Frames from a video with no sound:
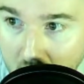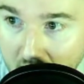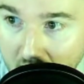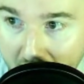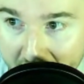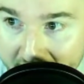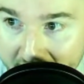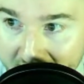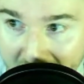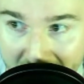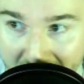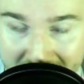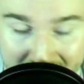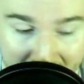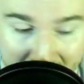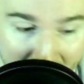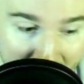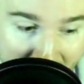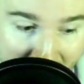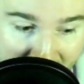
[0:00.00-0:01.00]
I
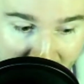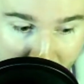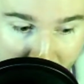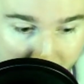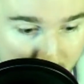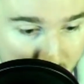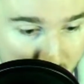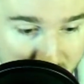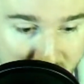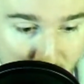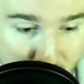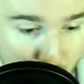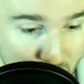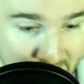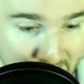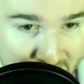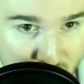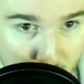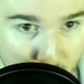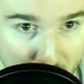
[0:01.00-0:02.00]
like them both to win
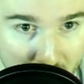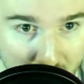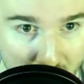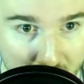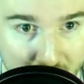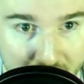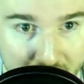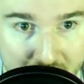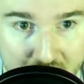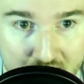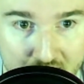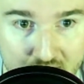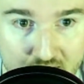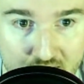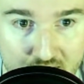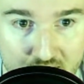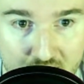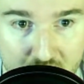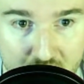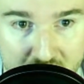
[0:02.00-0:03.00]
as well.
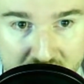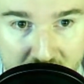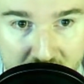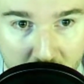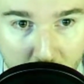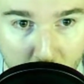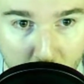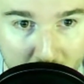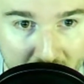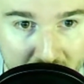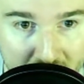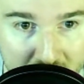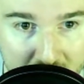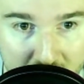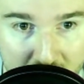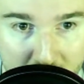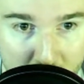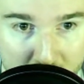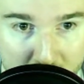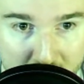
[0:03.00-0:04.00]
So
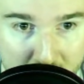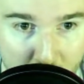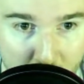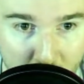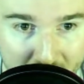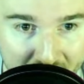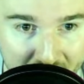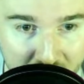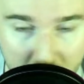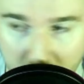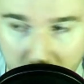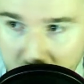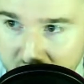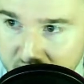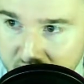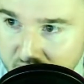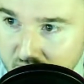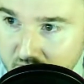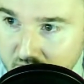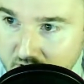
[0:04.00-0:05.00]
whatever
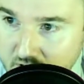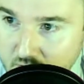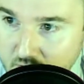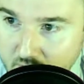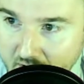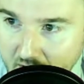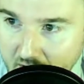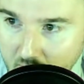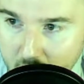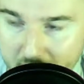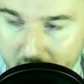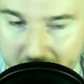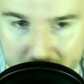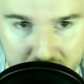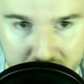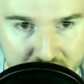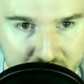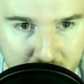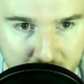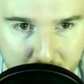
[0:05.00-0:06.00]
odds you get are better.
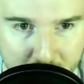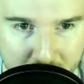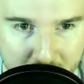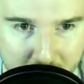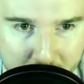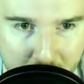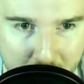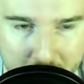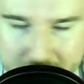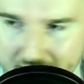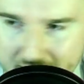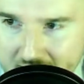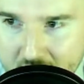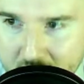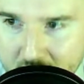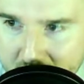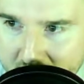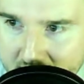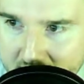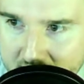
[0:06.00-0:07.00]
So it'll probably end up
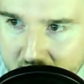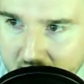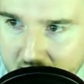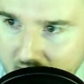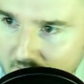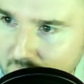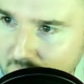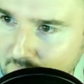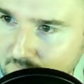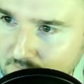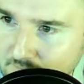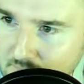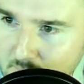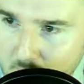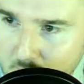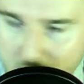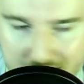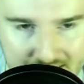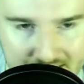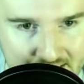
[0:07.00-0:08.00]
being the
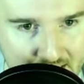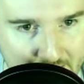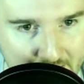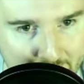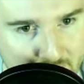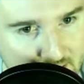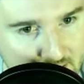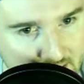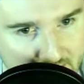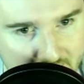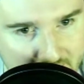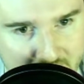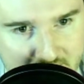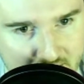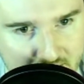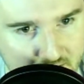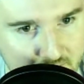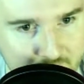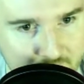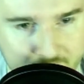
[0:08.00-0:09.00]
money line play.
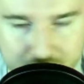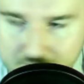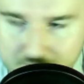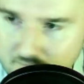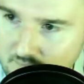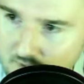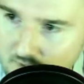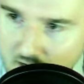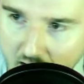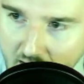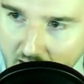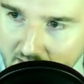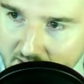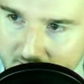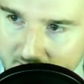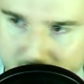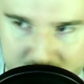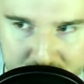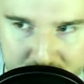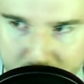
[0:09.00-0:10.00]
So I like
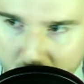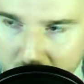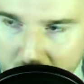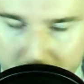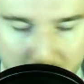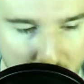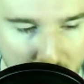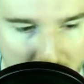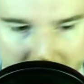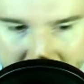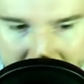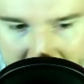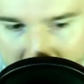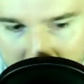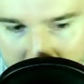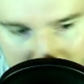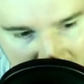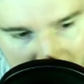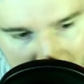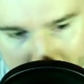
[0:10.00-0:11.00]
them spread parlay together
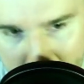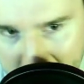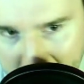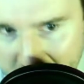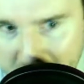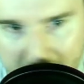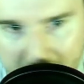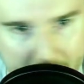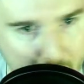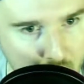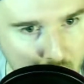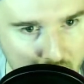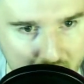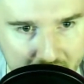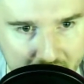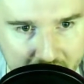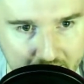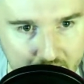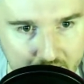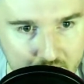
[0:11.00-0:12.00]
and money line parlay
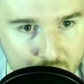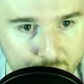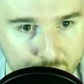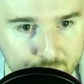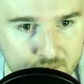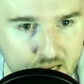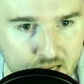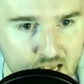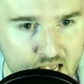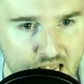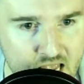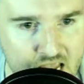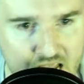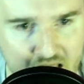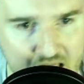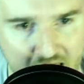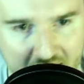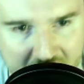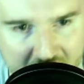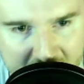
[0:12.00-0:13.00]
together.
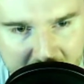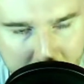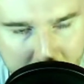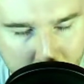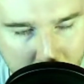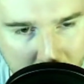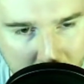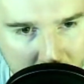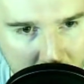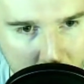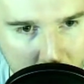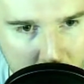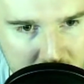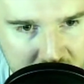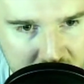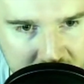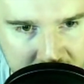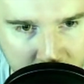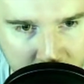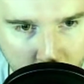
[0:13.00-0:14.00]
And then we're going to go with
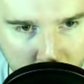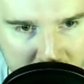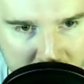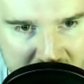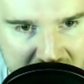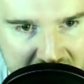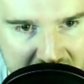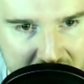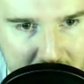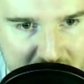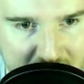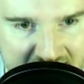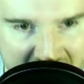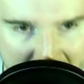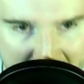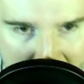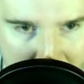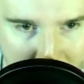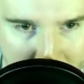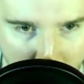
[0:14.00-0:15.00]
the 4-team
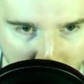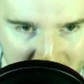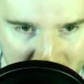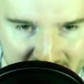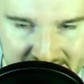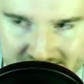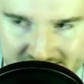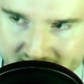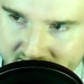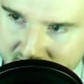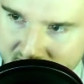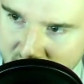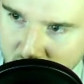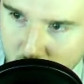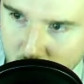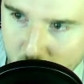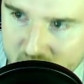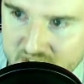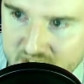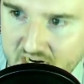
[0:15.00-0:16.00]
10-point
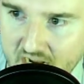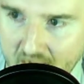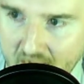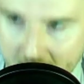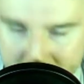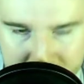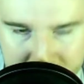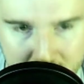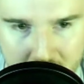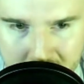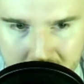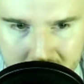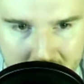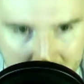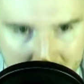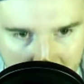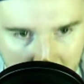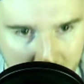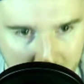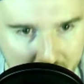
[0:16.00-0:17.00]
teaser, which I absolutely
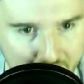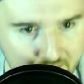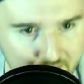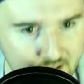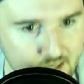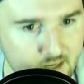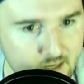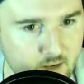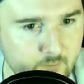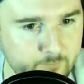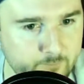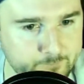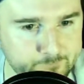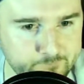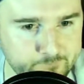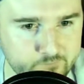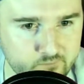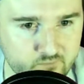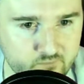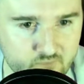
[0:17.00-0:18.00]
love.
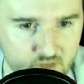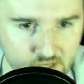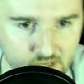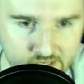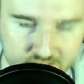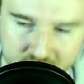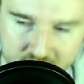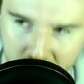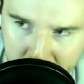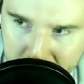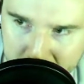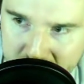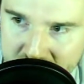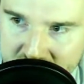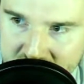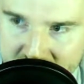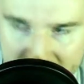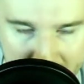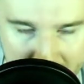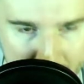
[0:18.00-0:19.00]
It's going to be the
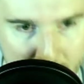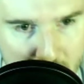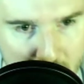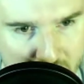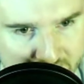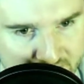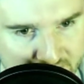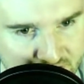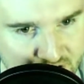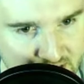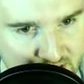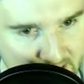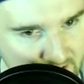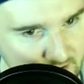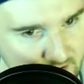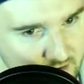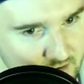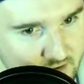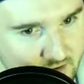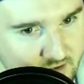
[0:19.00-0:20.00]
staple on this
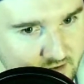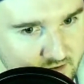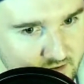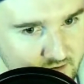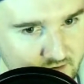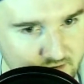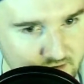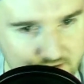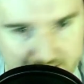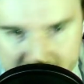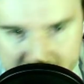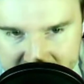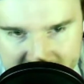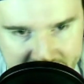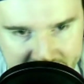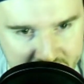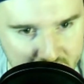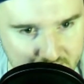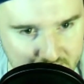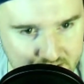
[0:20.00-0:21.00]
channel, the
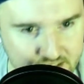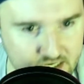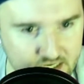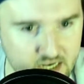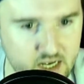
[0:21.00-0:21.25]
teasers.